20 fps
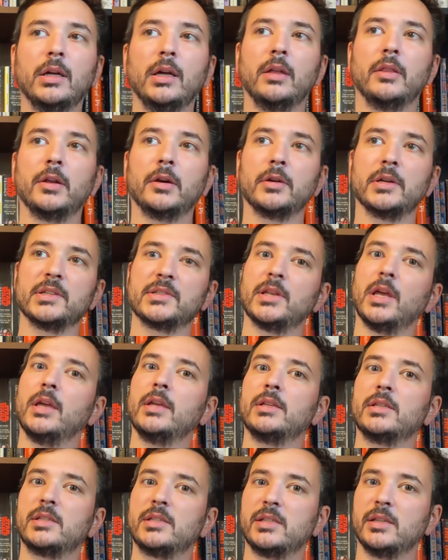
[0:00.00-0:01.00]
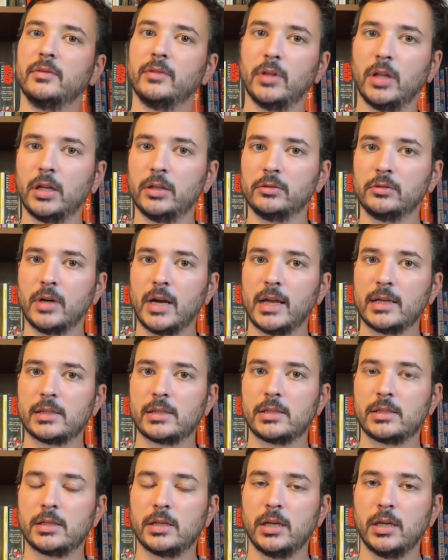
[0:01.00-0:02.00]
there is civil
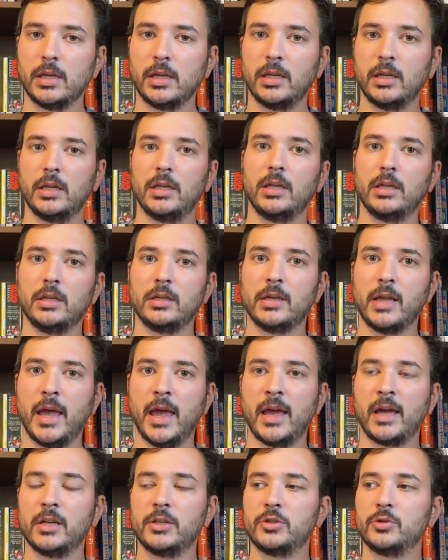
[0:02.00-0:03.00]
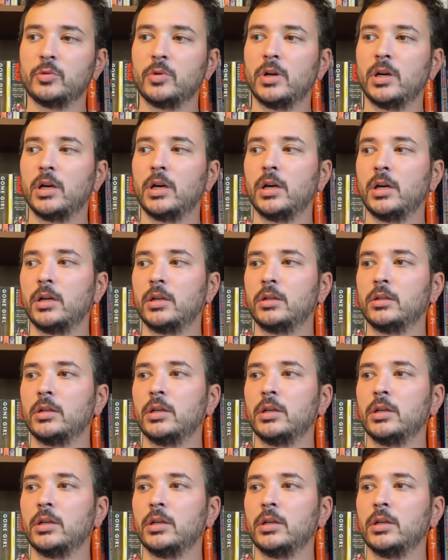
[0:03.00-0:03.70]
unrest in Adua.